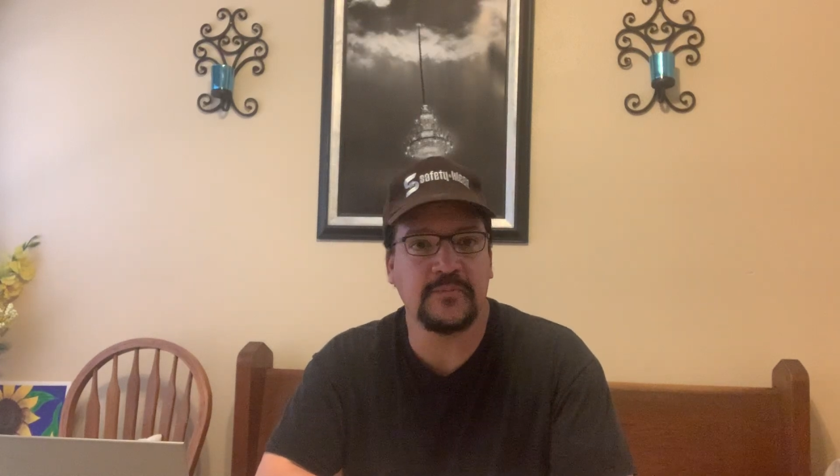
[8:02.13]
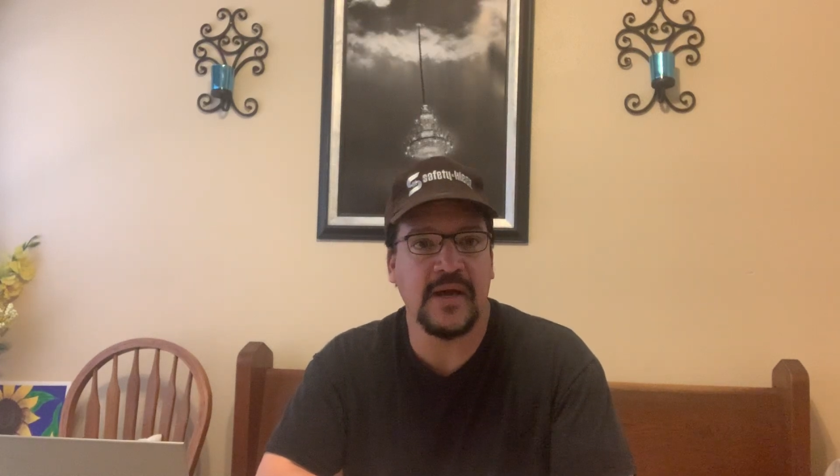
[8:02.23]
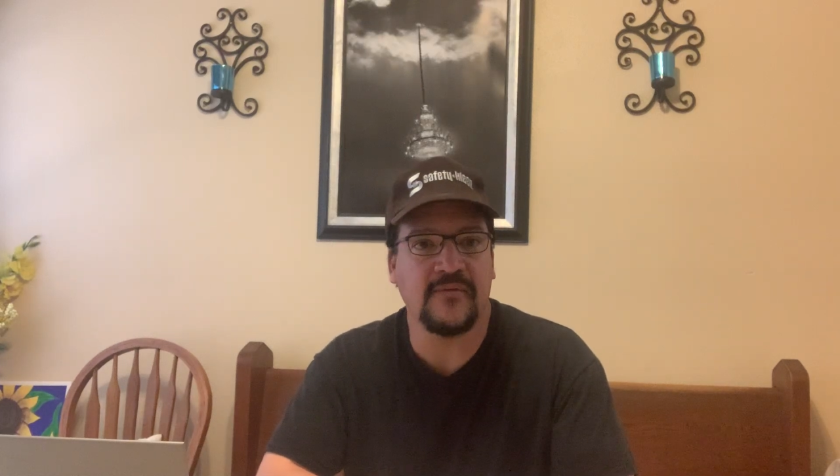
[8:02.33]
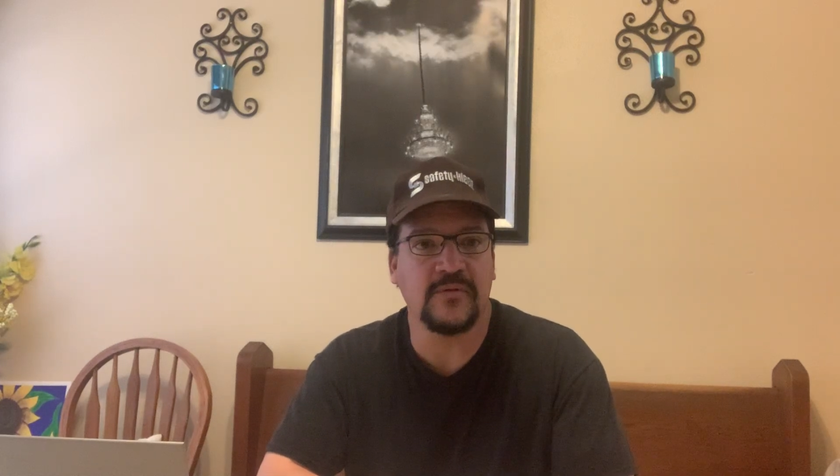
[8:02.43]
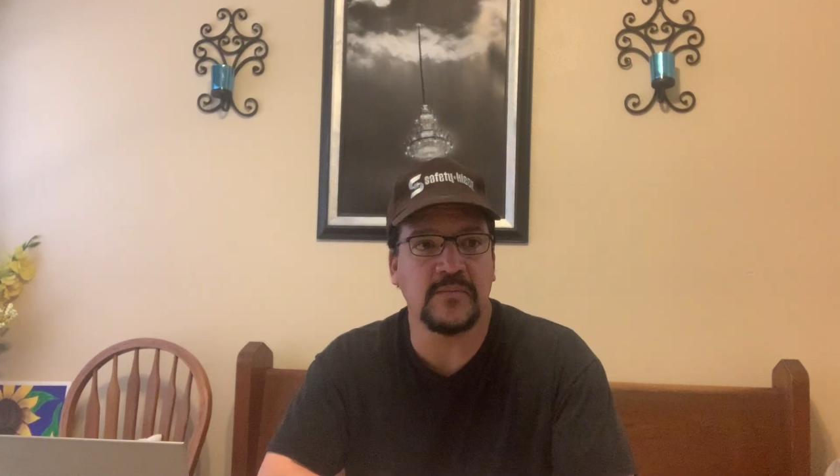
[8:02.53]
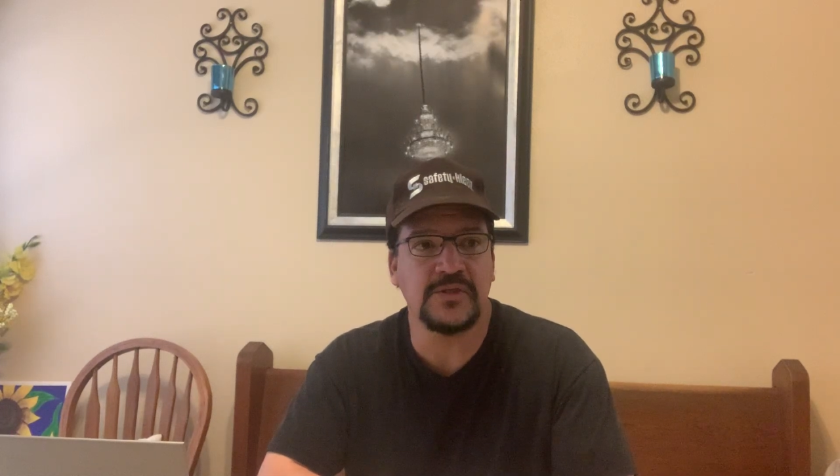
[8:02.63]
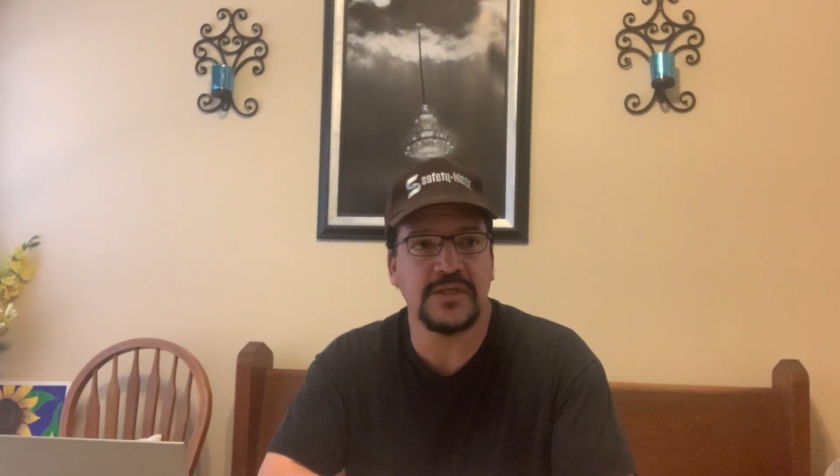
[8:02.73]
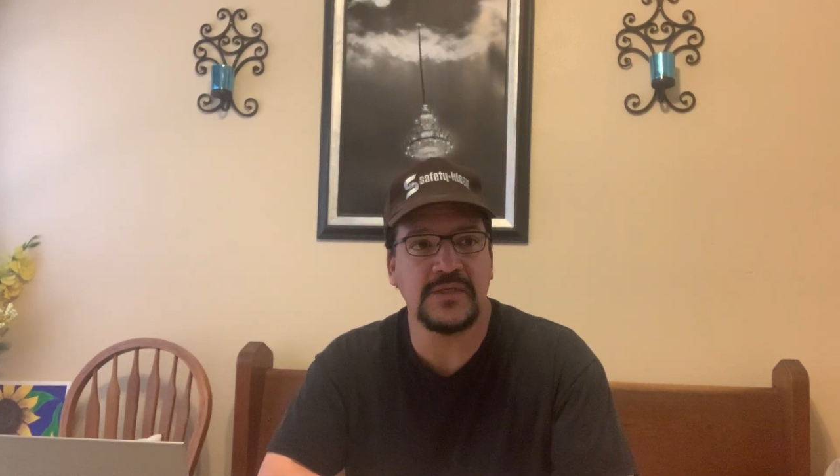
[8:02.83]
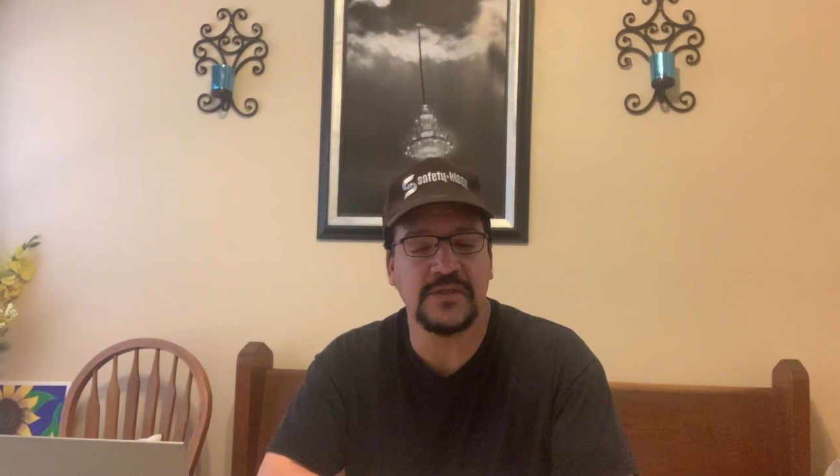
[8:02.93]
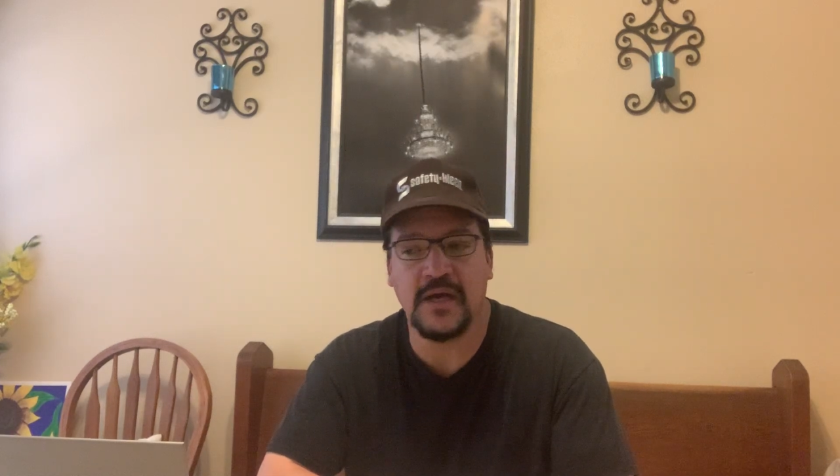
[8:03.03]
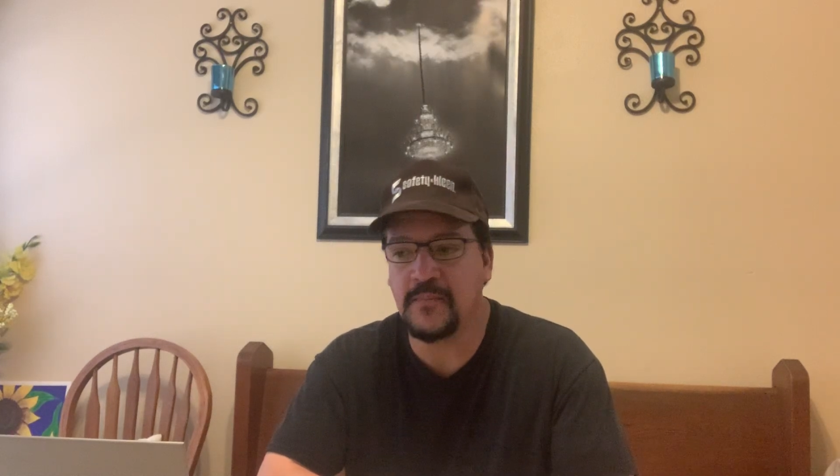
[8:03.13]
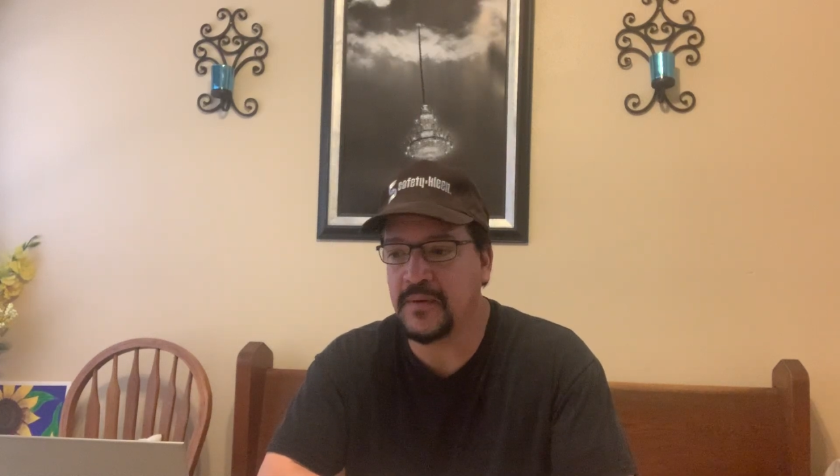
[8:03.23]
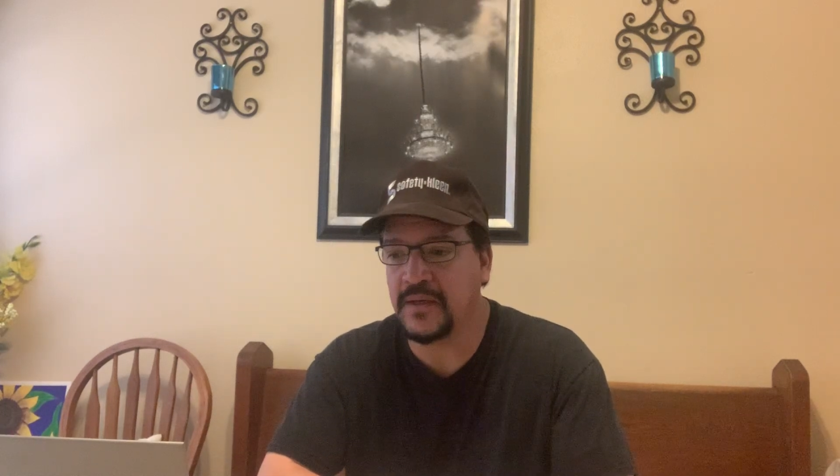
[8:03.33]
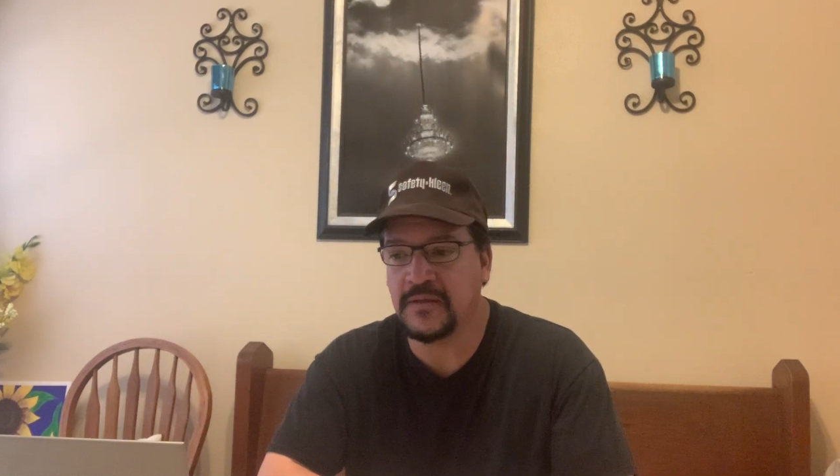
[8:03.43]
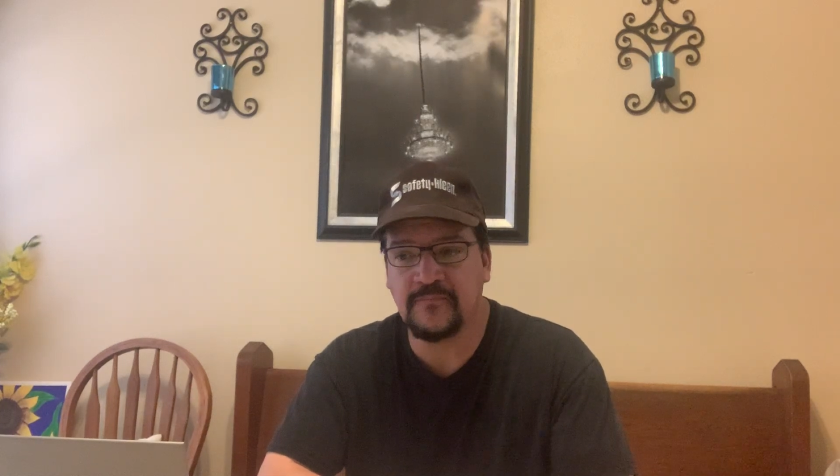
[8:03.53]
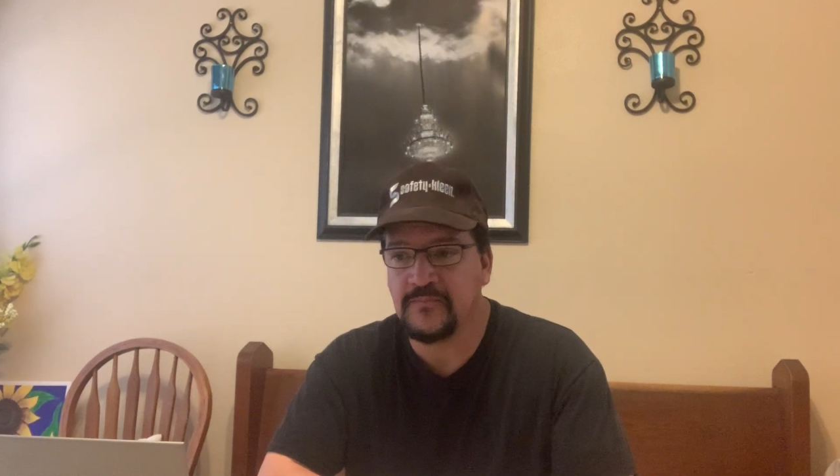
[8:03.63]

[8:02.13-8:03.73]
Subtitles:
back from the machine shop and